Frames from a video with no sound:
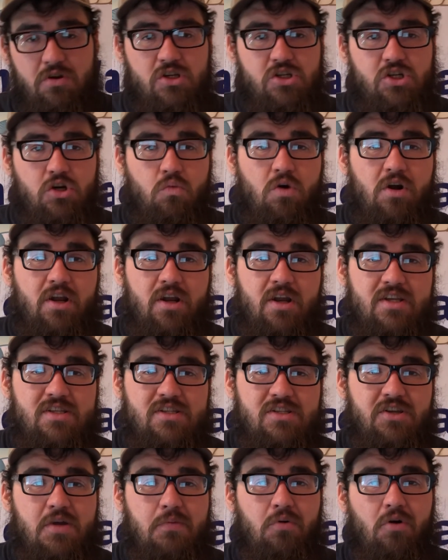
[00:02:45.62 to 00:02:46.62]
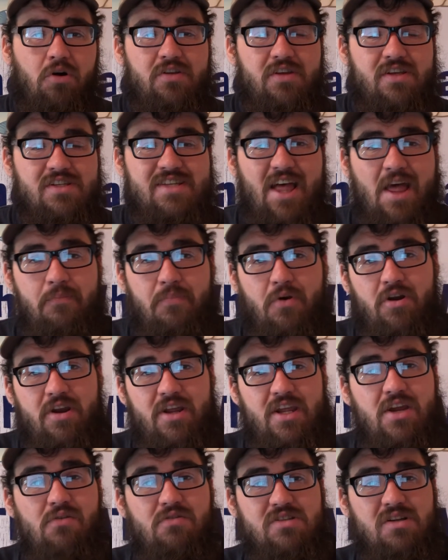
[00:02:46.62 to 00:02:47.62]
weren't sure what it is until he brought it to the side of the boat,
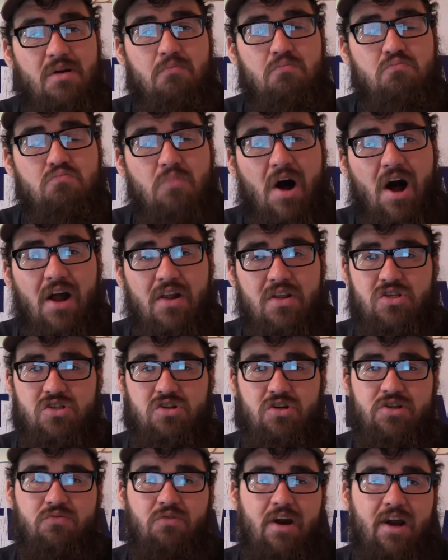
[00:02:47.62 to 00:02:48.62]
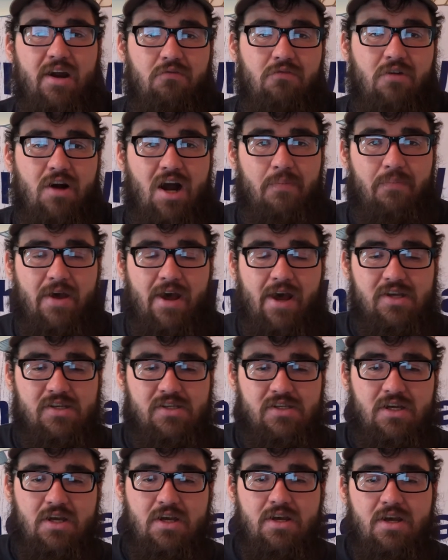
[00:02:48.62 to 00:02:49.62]
and here was a monster rock
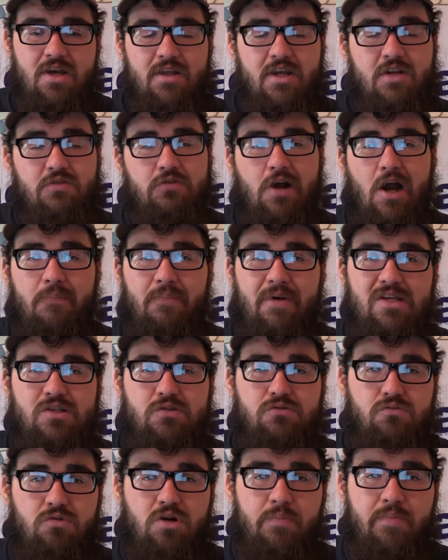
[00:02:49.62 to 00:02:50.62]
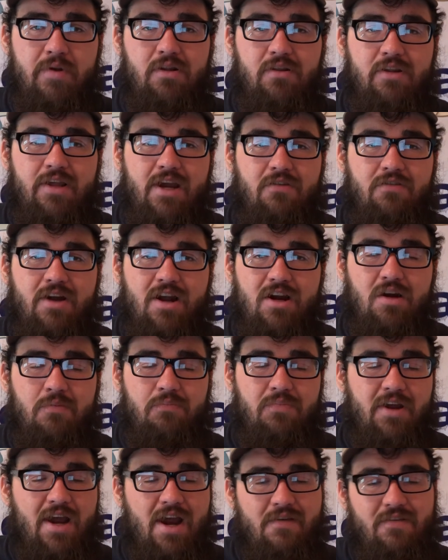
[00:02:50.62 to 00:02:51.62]
bass. This rock bass would have been a lake
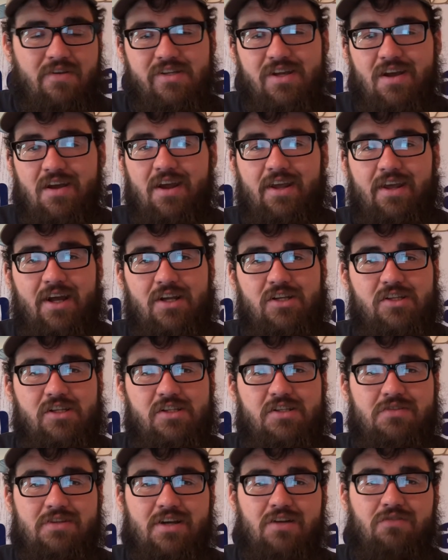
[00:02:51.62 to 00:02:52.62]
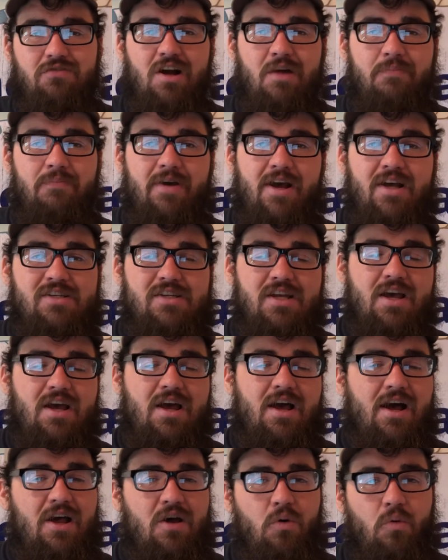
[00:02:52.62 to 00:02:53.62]
record, but every time I catch a decent sized rock bass,
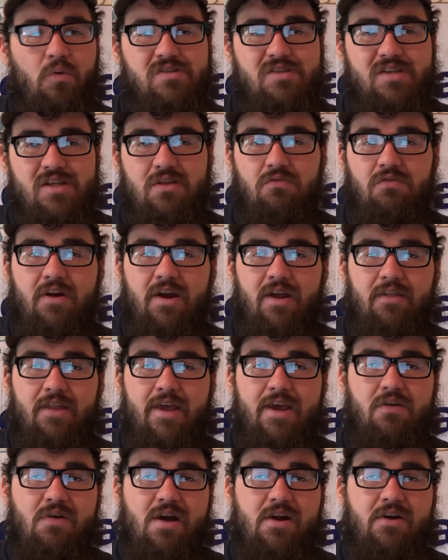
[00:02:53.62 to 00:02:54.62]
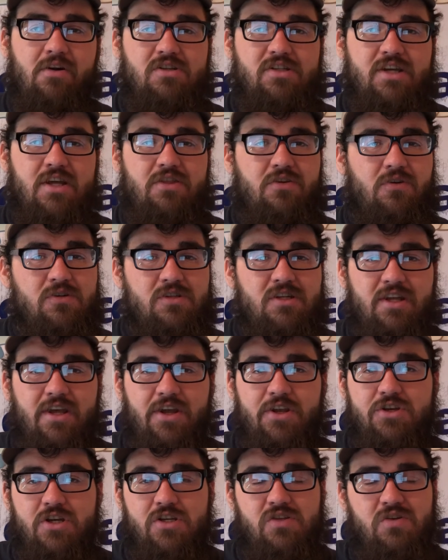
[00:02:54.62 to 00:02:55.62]
I always think the lake record's like 13
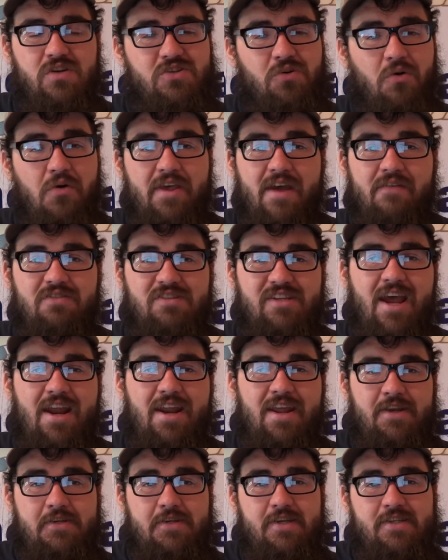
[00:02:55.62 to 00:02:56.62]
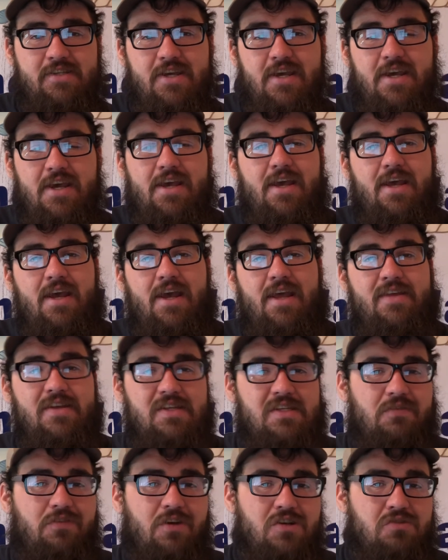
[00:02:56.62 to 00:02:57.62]
inches. It's only ever 10 inches. And
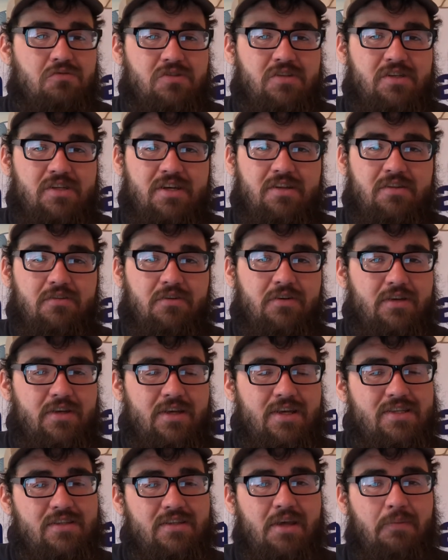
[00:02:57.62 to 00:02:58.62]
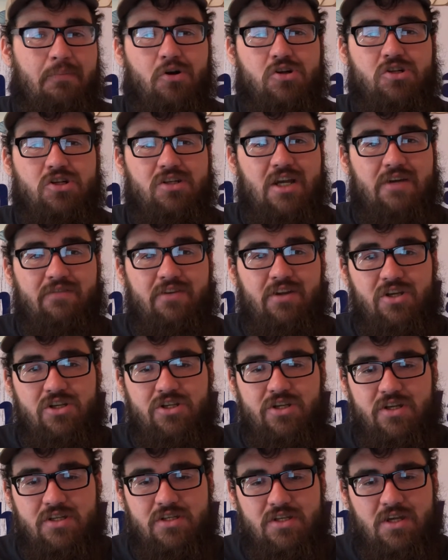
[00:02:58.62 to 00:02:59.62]
this fish was easily pushing 11
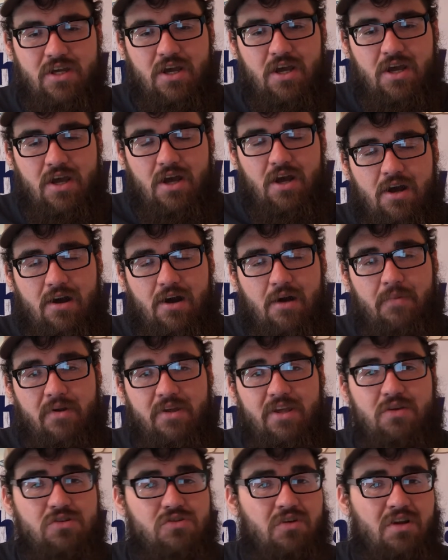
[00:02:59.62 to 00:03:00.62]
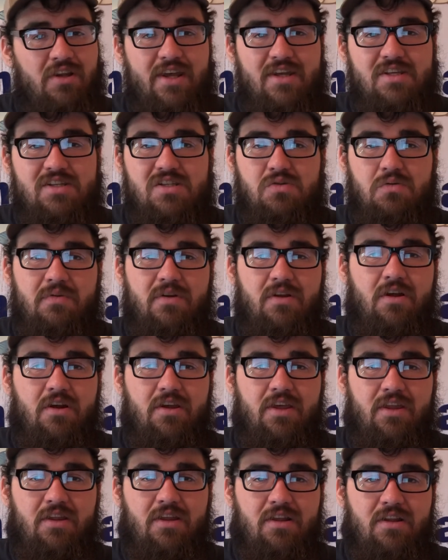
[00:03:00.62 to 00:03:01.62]
inches. But he was really used to
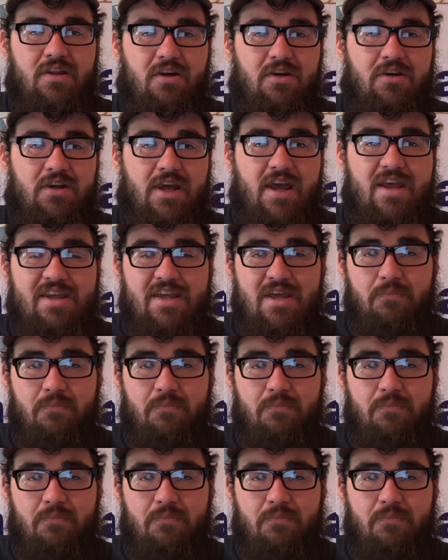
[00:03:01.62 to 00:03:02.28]
swimming the other day and